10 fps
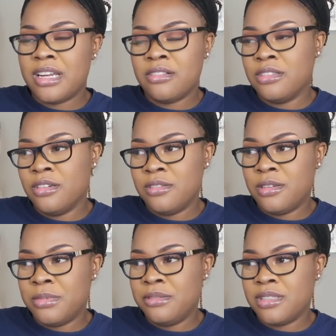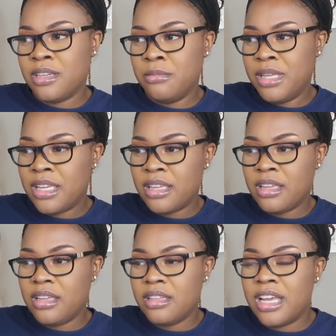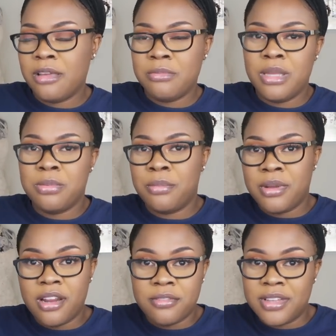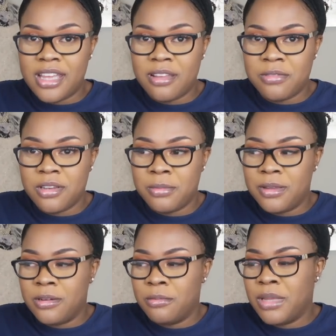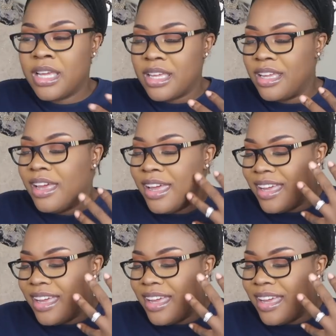I don't know if your baby's gonna make it, like, be prepared for that if your baby don't make it.